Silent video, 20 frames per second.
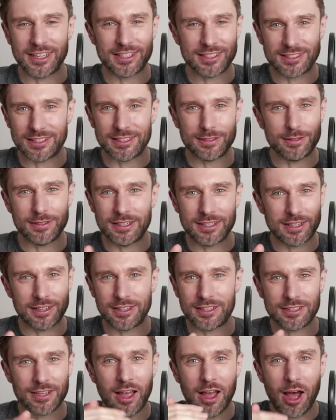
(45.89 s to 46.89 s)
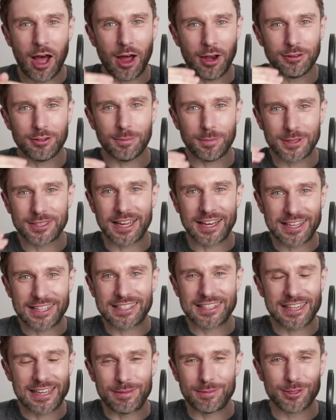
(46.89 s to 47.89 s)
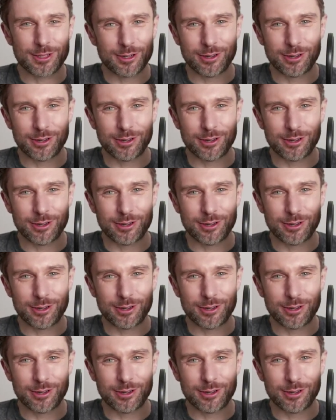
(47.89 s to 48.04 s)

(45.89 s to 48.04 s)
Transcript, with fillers: He gets, he's, he's had this one hundred percent sleep